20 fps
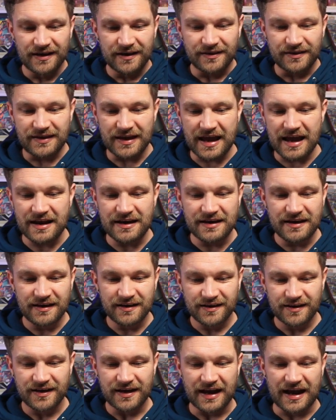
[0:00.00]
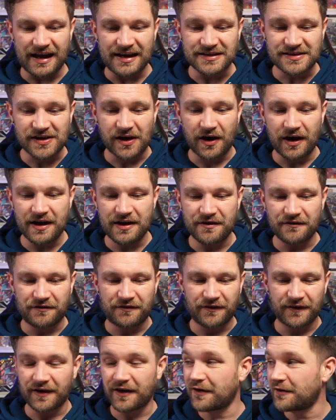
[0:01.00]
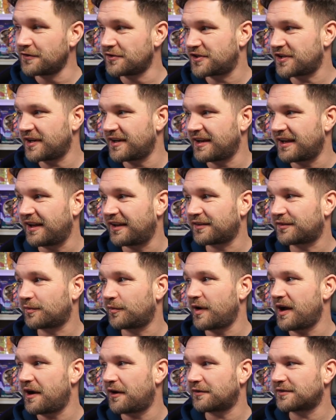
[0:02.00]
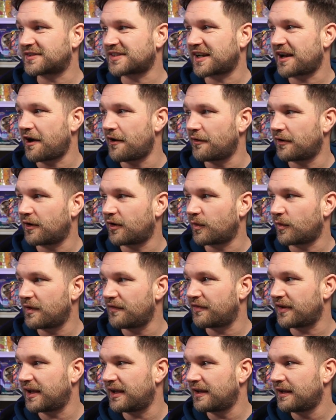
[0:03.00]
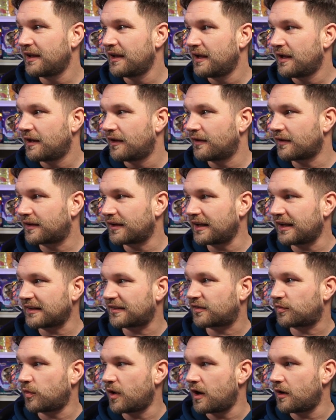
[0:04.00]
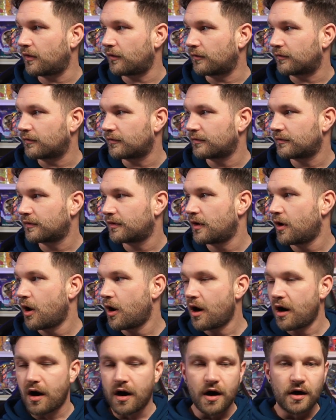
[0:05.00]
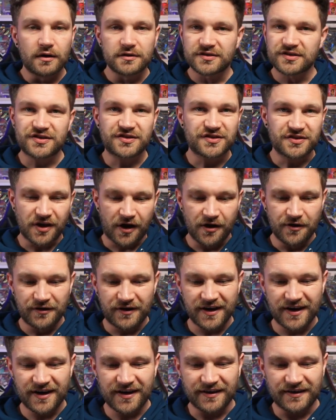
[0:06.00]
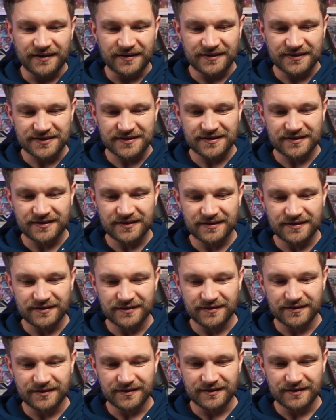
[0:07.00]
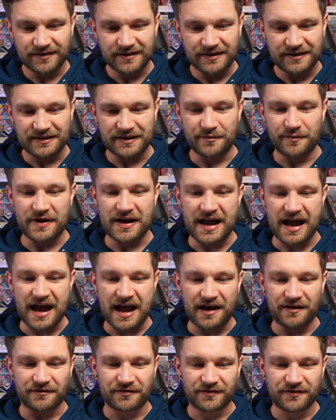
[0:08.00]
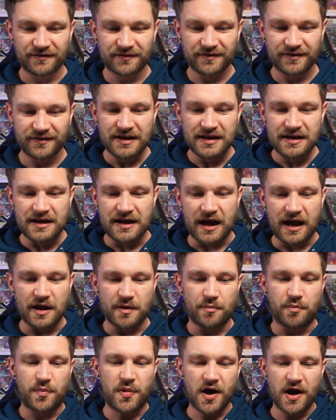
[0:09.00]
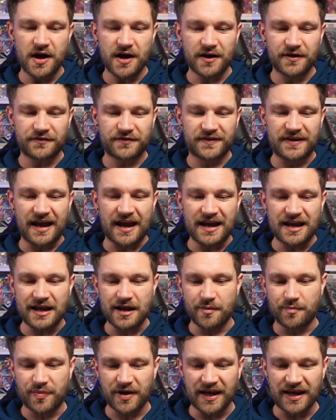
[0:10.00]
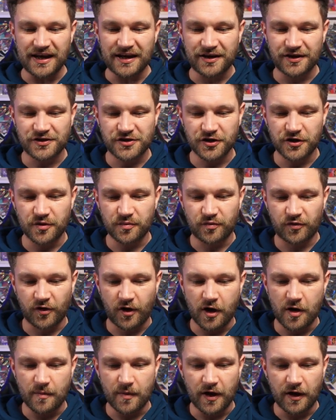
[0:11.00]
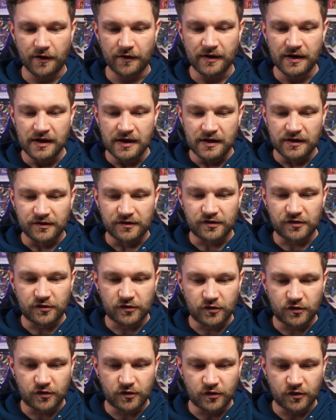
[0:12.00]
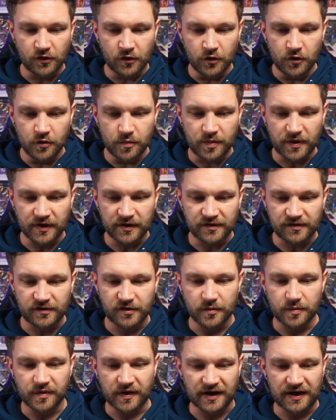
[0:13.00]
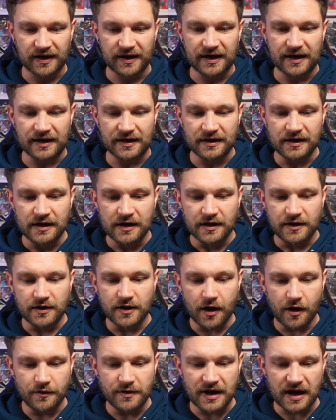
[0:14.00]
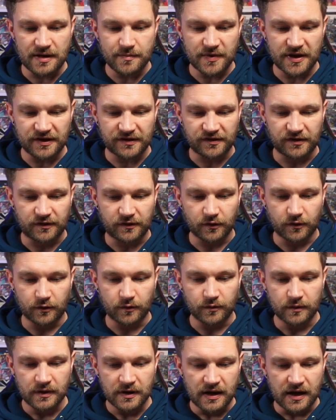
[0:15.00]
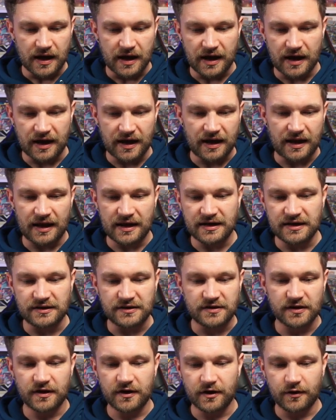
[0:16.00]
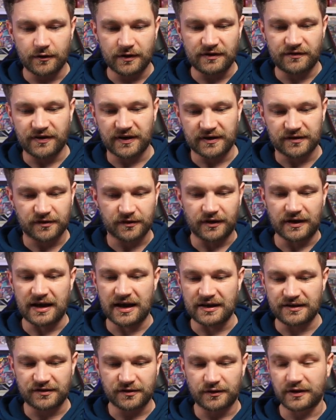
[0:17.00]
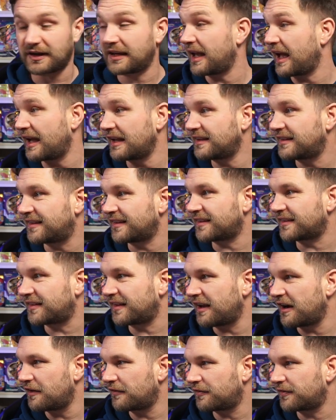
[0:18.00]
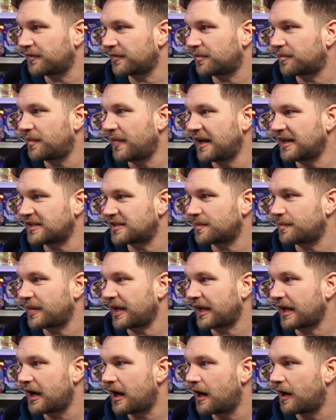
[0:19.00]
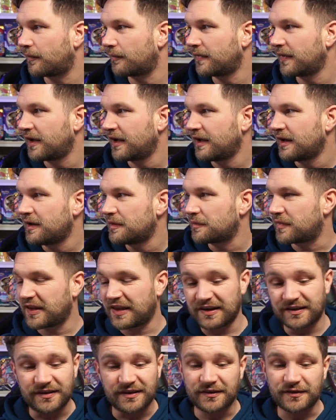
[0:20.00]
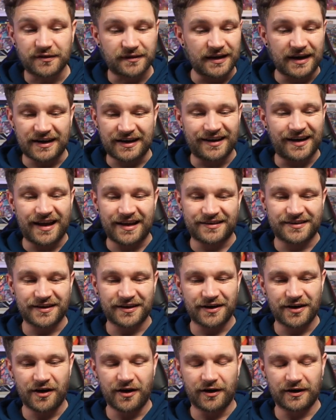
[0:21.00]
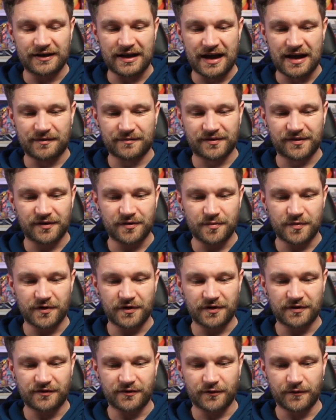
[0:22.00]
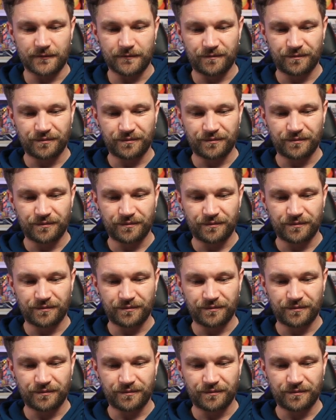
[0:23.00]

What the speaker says: Then a Typhlosion as well to go along with it. Look at that swell, so good. Then we have a Birthday Pikachu promo, super clean, no name in this at all. Any dirt or anything, so that is on the case itself. It's managed to pick it up. But this is a classic card, absolutely beautiful.